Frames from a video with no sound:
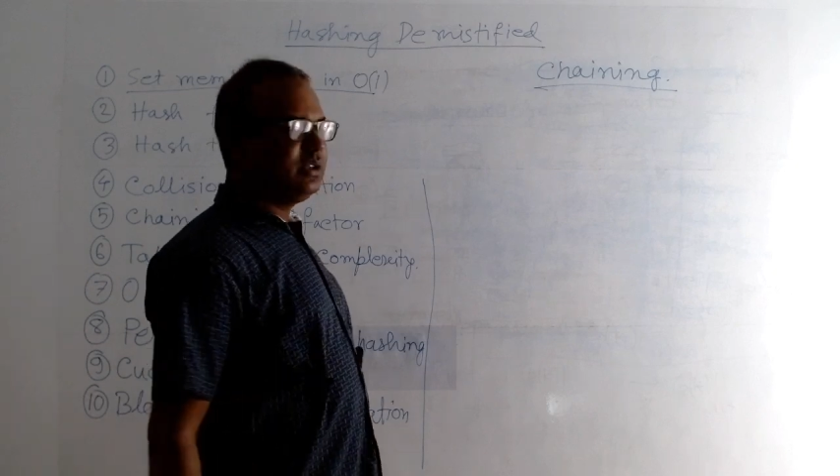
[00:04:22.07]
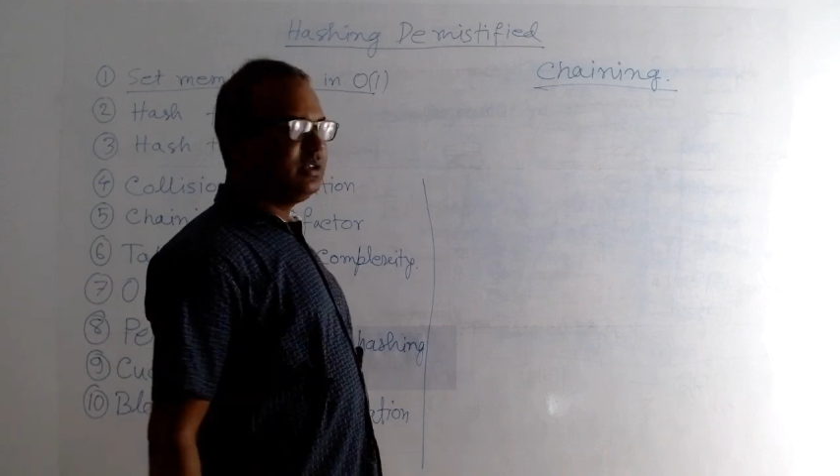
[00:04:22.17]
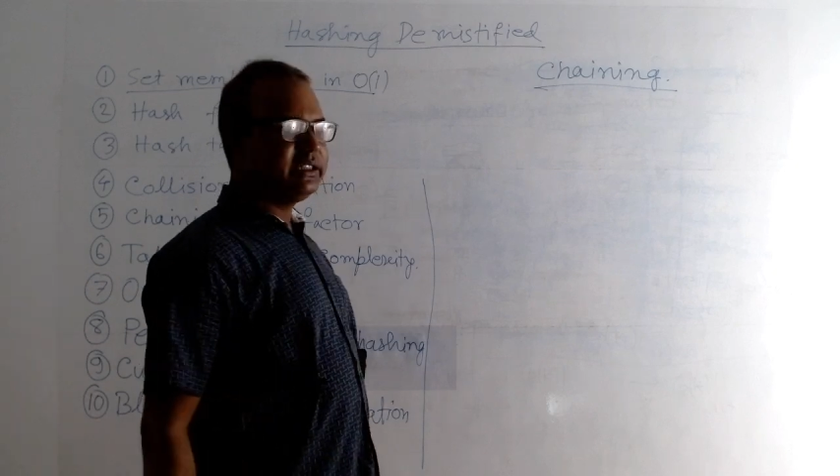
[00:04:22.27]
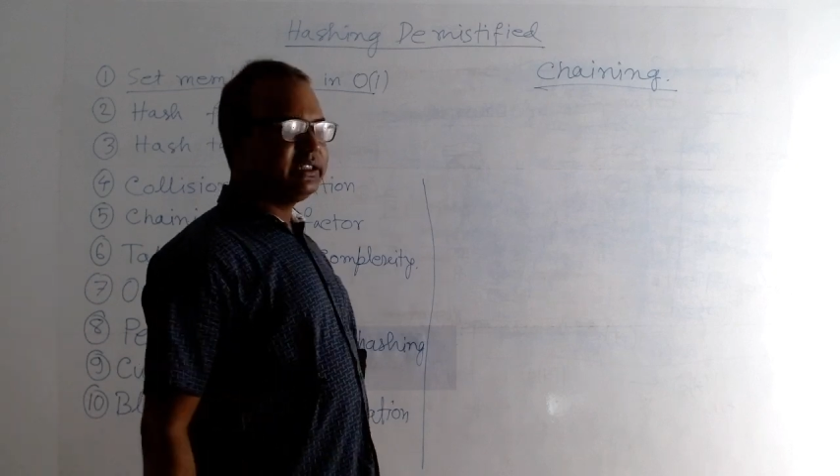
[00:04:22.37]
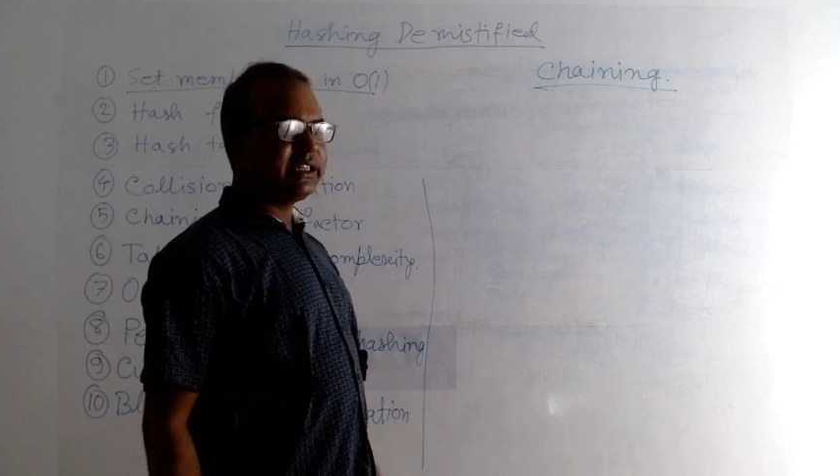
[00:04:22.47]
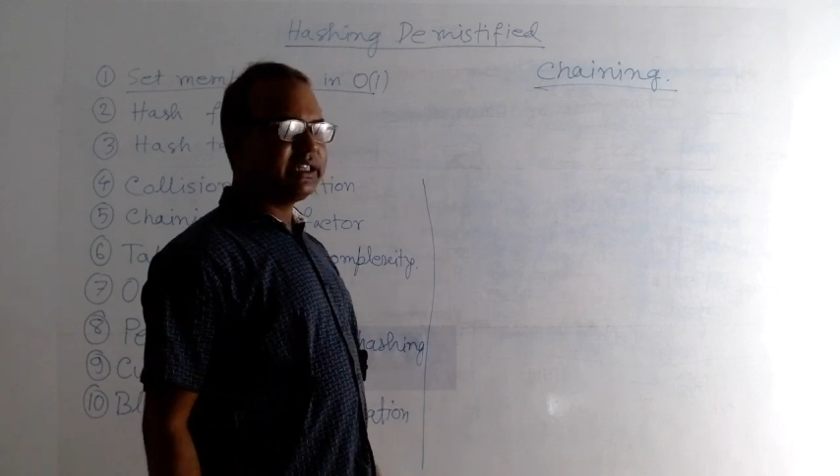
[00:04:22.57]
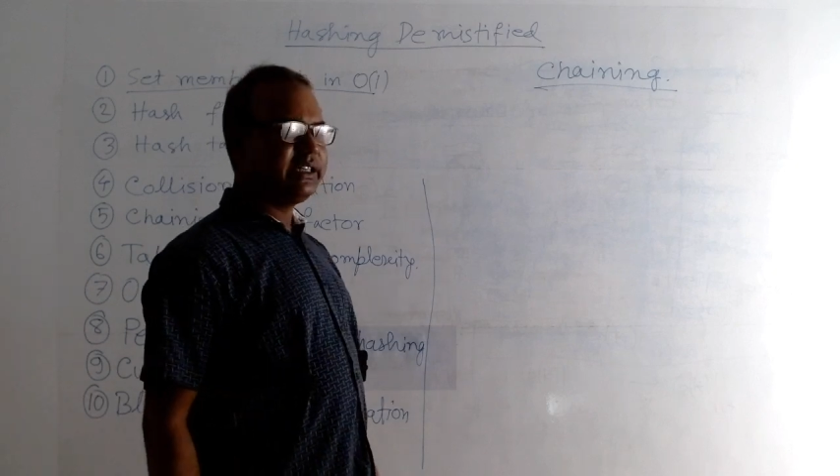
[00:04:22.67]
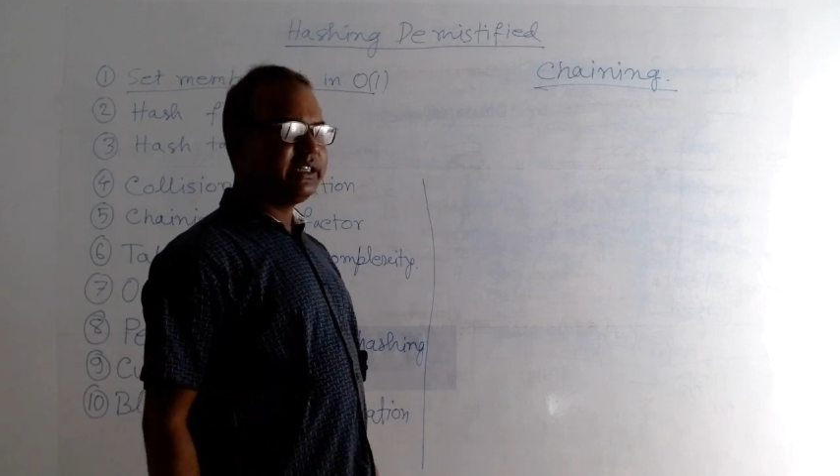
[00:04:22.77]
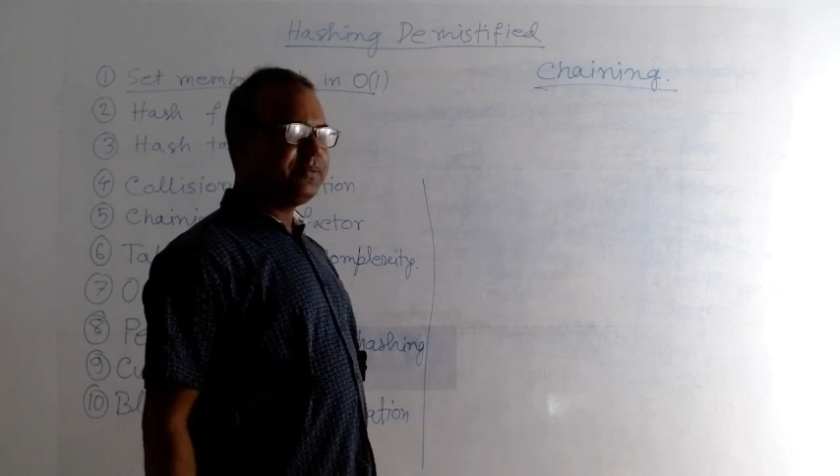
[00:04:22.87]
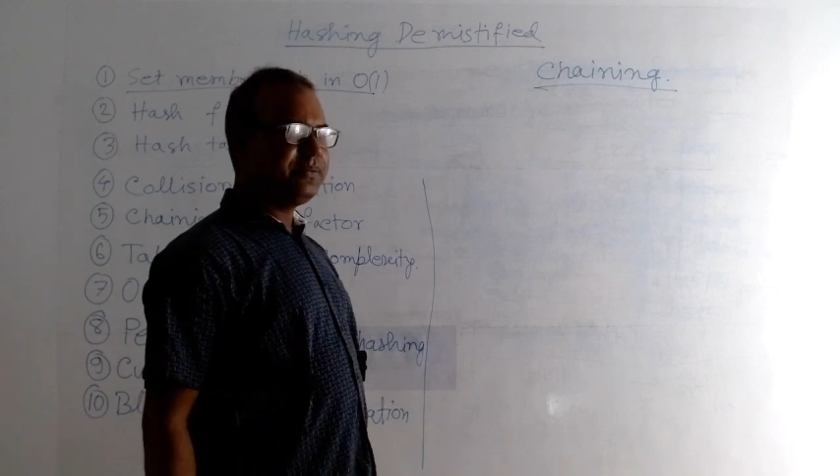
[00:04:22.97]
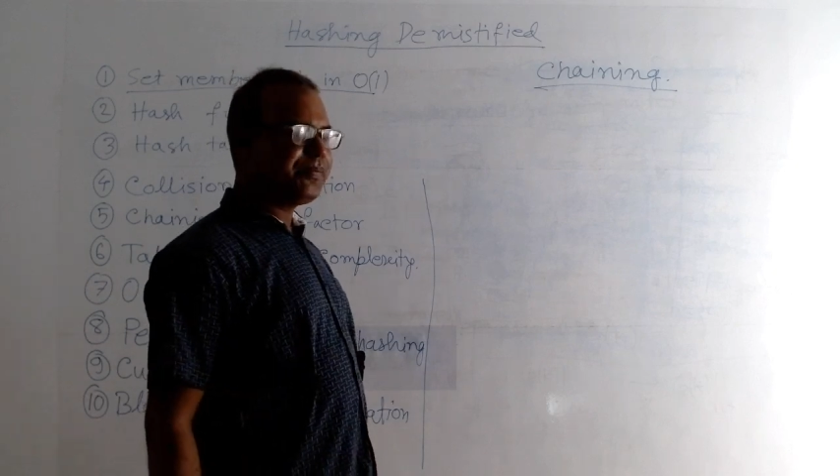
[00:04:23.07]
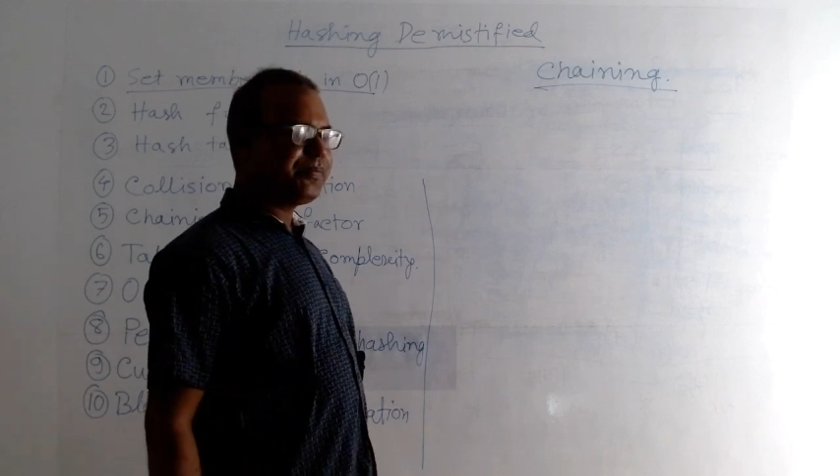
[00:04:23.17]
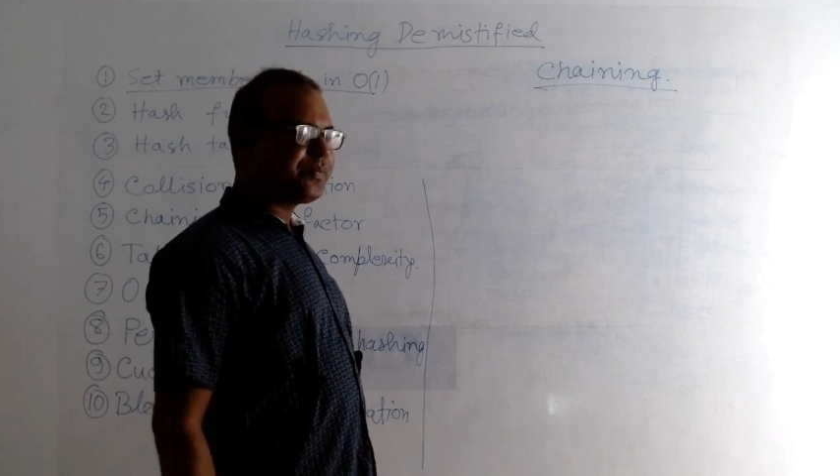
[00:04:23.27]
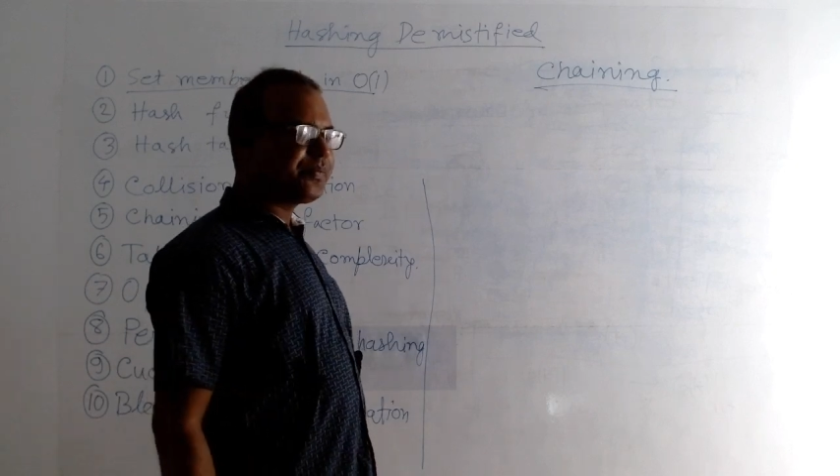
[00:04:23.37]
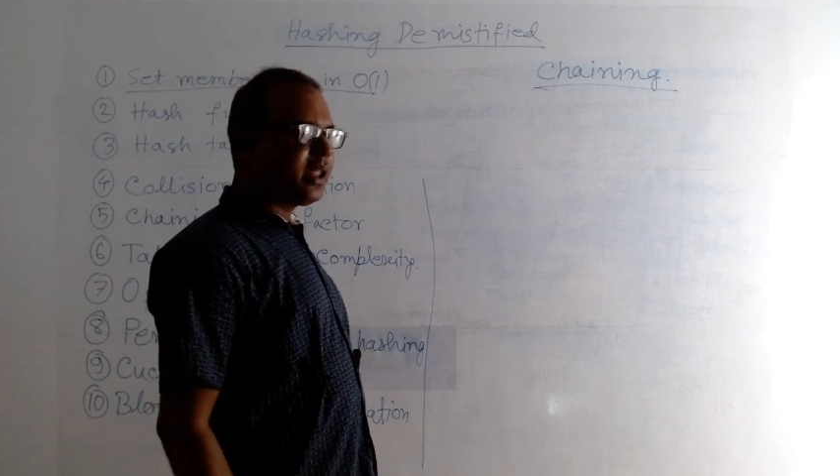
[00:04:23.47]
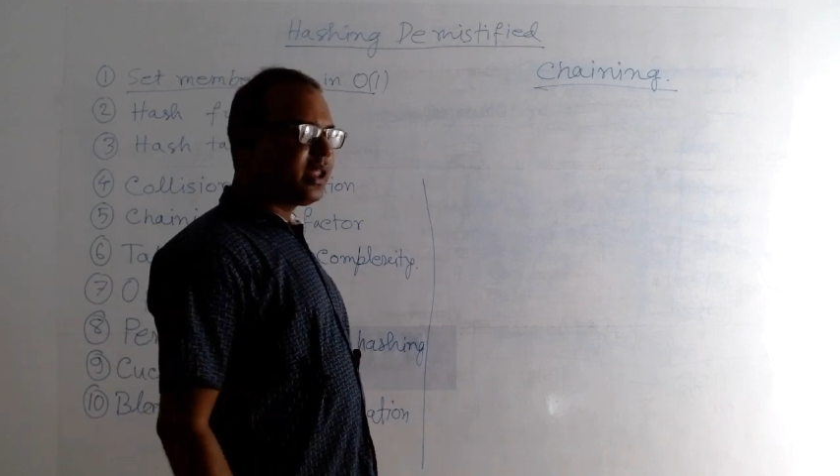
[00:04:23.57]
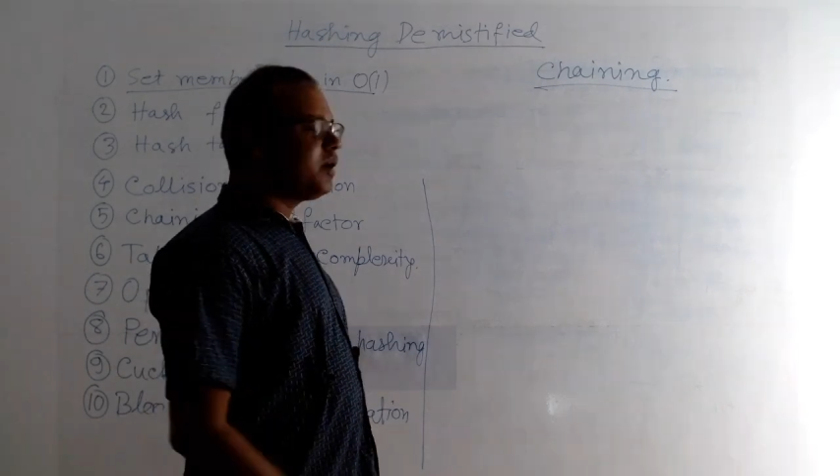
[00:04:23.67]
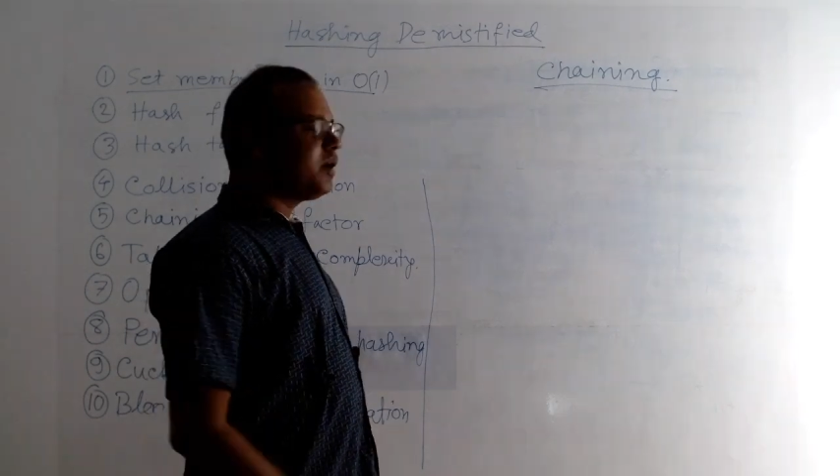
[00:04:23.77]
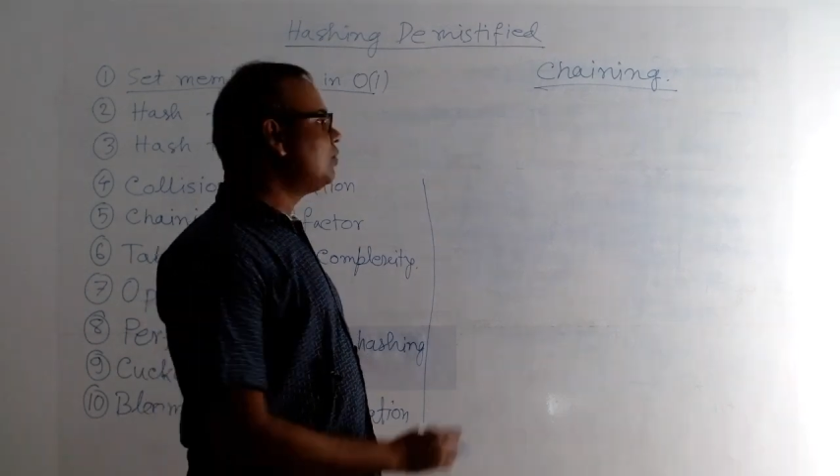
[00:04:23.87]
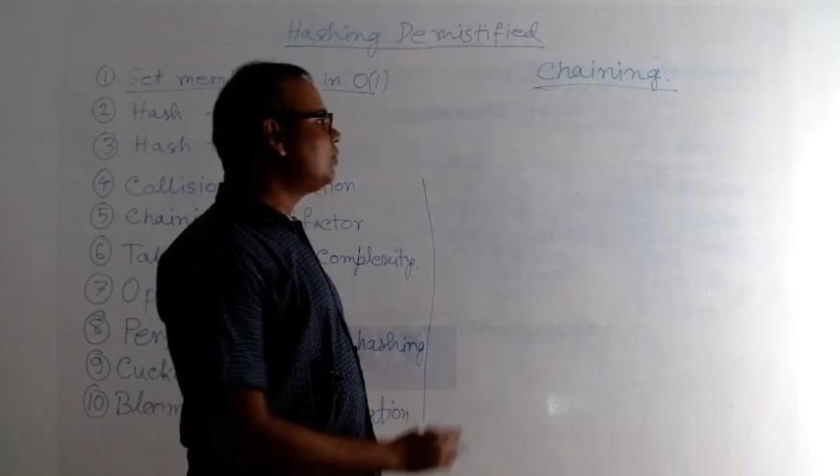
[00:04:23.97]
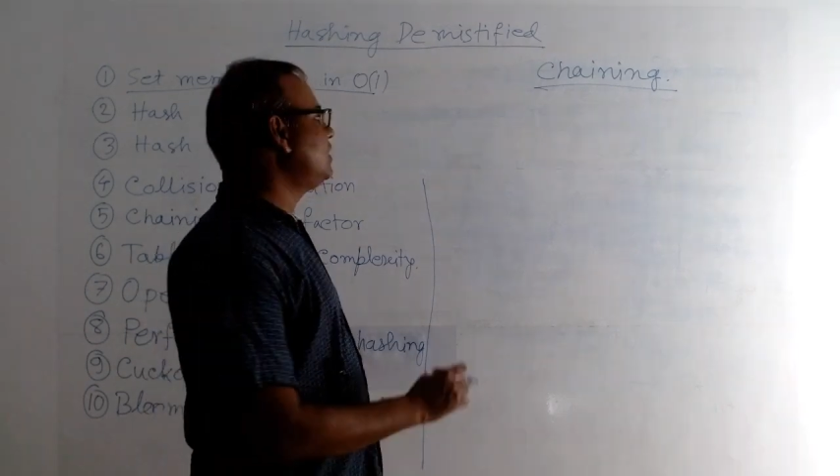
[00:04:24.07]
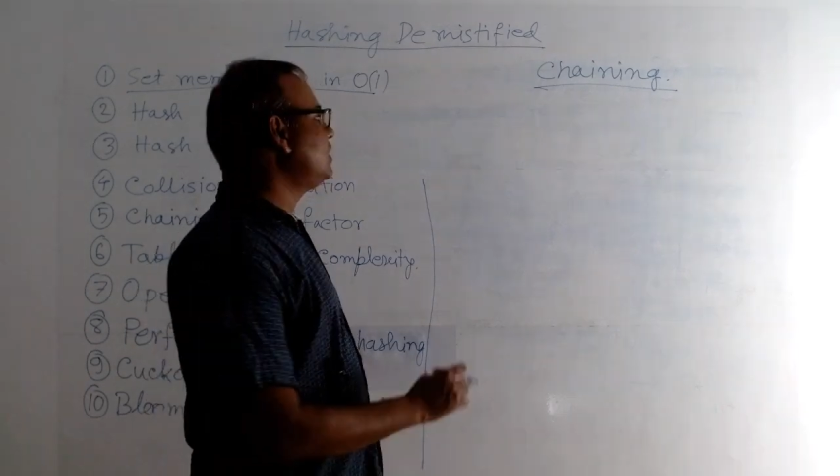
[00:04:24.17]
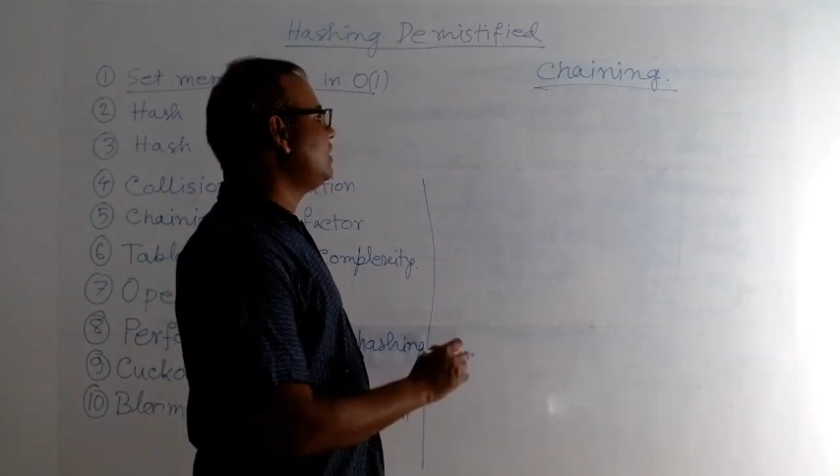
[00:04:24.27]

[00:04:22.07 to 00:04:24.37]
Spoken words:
chaining, we